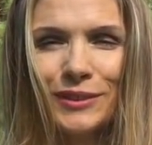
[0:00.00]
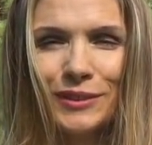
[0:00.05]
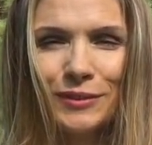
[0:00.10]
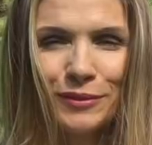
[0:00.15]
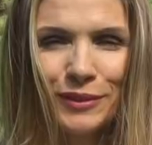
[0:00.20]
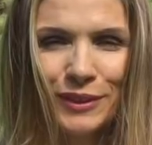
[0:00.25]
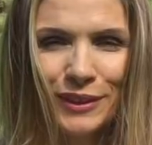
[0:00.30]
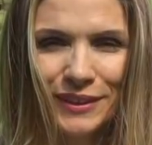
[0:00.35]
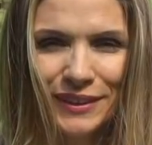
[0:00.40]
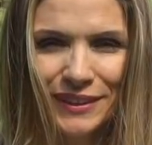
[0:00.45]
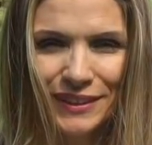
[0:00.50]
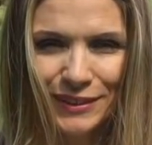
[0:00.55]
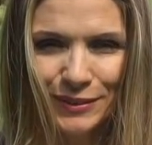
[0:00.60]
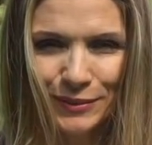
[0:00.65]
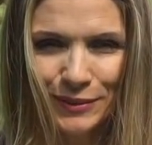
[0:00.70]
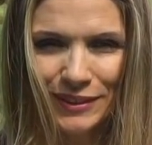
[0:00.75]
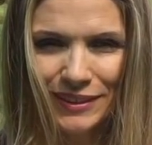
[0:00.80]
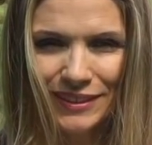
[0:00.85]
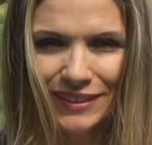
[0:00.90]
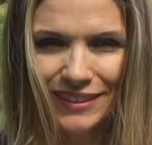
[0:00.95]
the feelings,
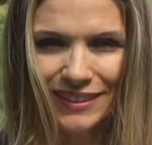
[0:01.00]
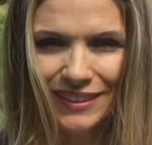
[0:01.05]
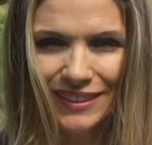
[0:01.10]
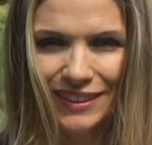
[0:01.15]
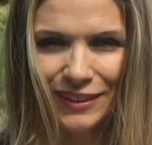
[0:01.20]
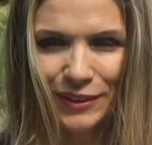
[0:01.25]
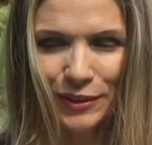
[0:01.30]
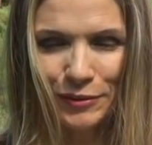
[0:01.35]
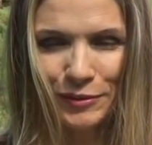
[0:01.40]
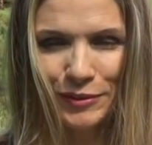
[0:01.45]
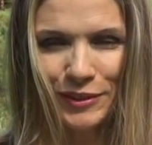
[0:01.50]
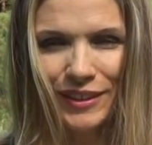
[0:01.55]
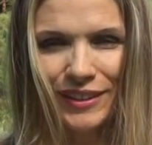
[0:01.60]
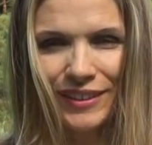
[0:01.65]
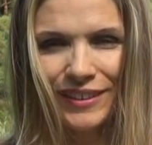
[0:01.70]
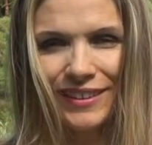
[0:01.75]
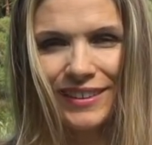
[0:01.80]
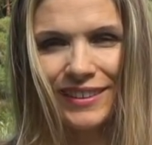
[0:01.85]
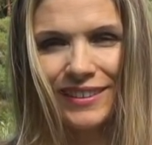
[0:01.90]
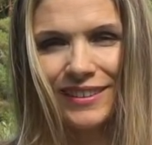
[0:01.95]
which they often
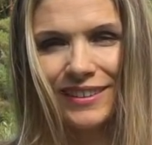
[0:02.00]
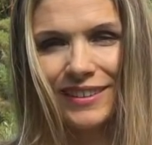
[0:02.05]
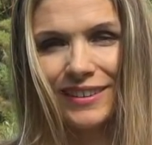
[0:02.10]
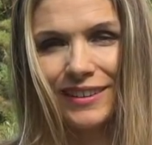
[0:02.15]
are.